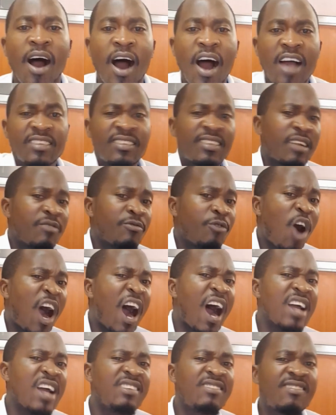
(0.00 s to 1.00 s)
stand for
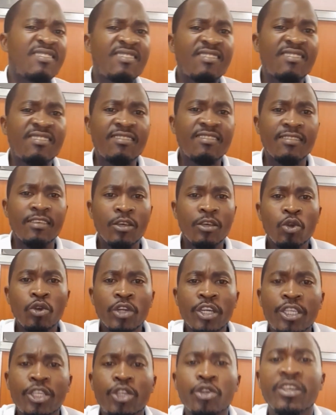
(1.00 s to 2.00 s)
ice. You
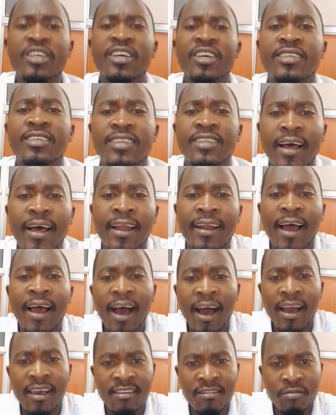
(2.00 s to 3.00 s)
need to get an
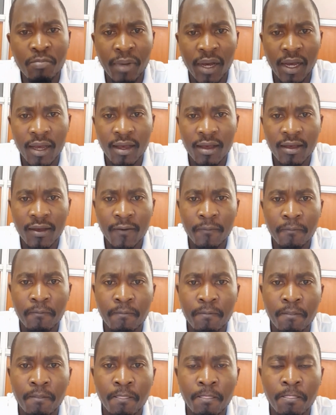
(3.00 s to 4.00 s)
ice pack.
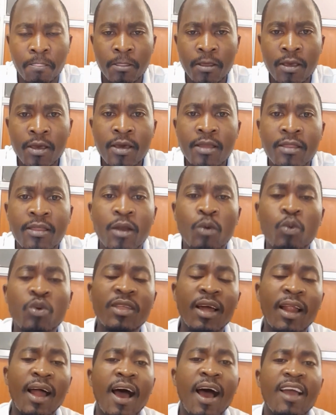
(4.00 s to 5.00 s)
Then with the
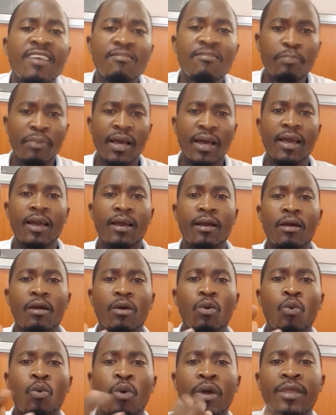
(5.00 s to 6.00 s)
ice pack
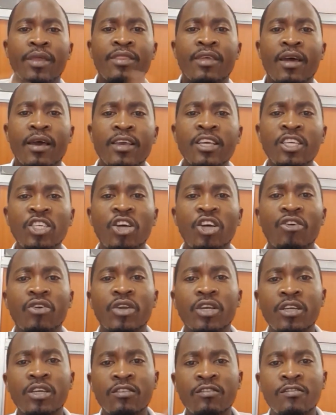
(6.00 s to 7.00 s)
where the injury
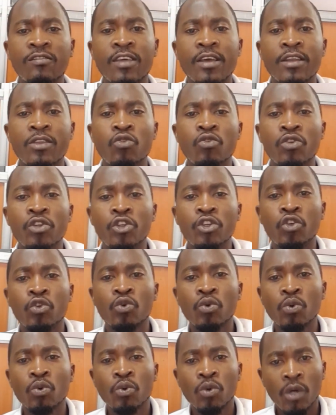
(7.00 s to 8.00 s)
is, then you need to
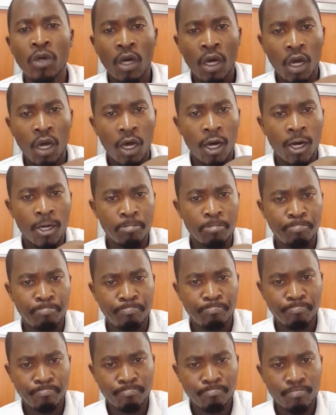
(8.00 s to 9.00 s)

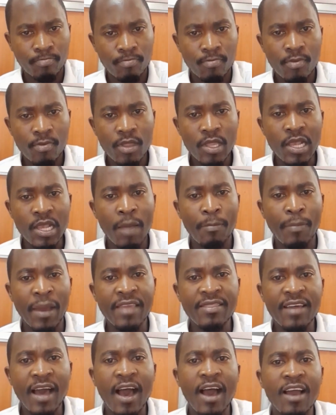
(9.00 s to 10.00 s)
apply
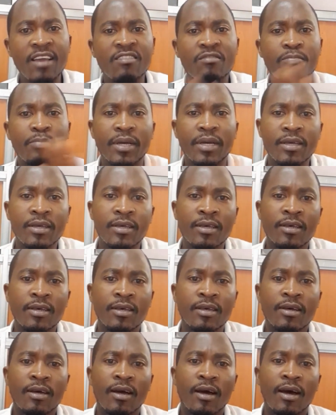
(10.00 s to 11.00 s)
the ice pack
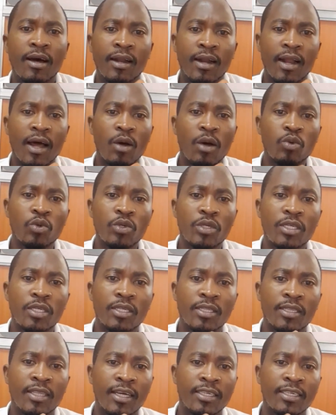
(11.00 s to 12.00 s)
around
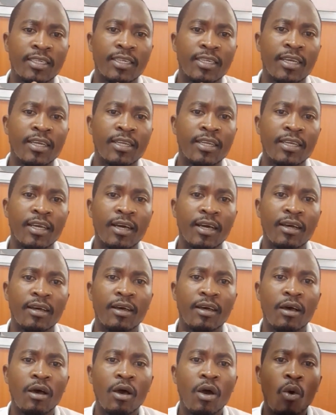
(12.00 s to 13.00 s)
that area.
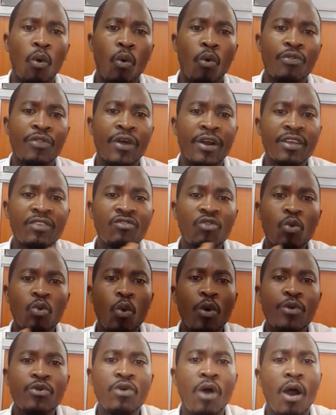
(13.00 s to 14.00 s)
The reason why
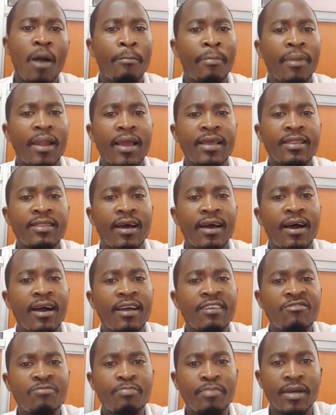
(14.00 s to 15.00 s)
you're applying the
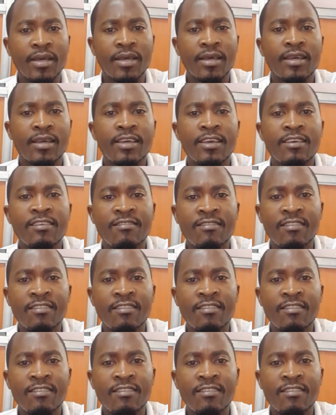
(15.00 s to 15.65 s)
ice pack is